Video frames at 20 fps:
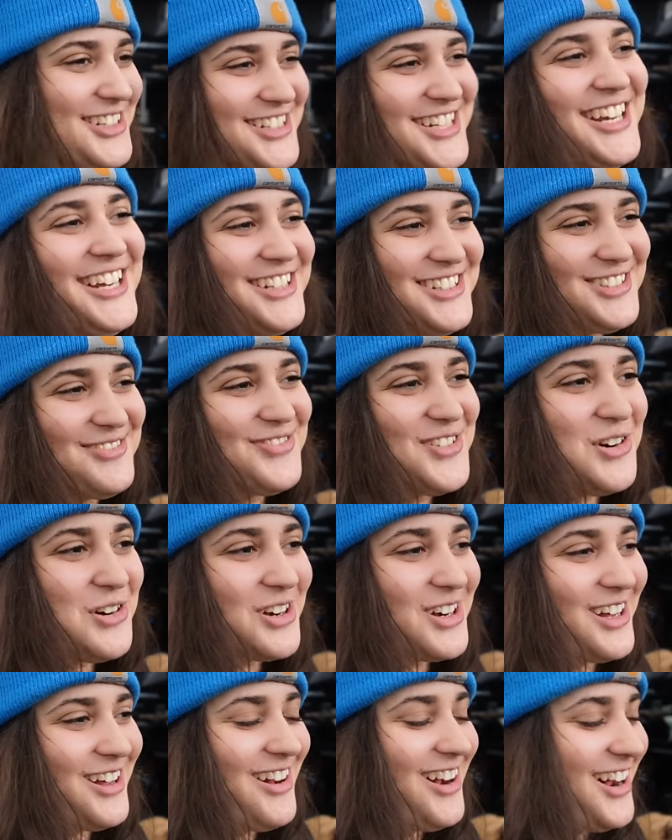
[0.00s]
it's
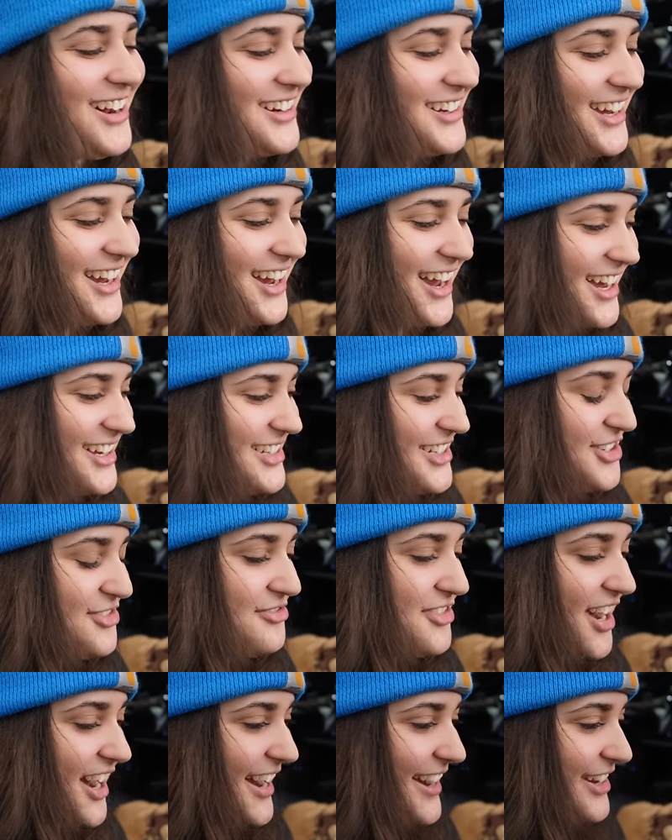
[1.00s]
4 o'clock, ends
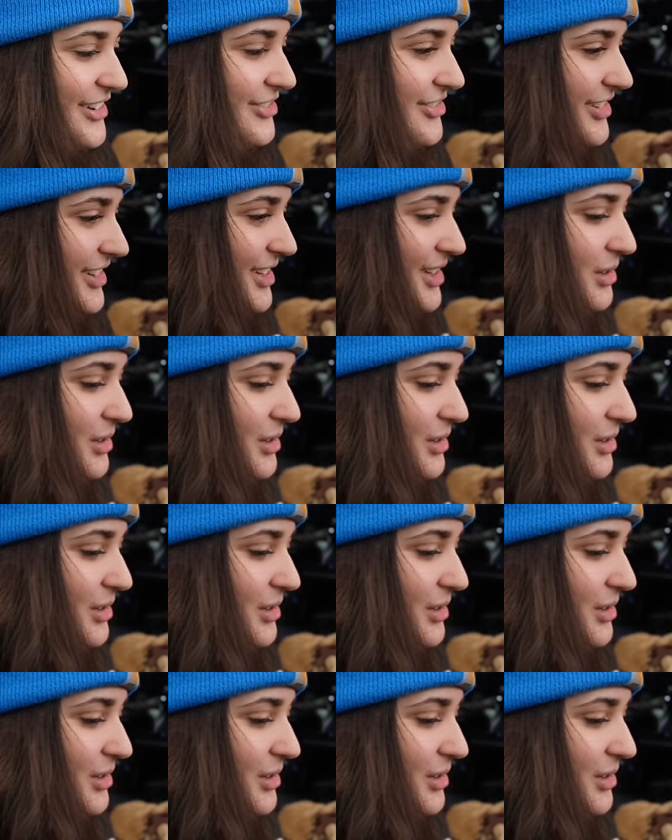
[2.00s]
at 5.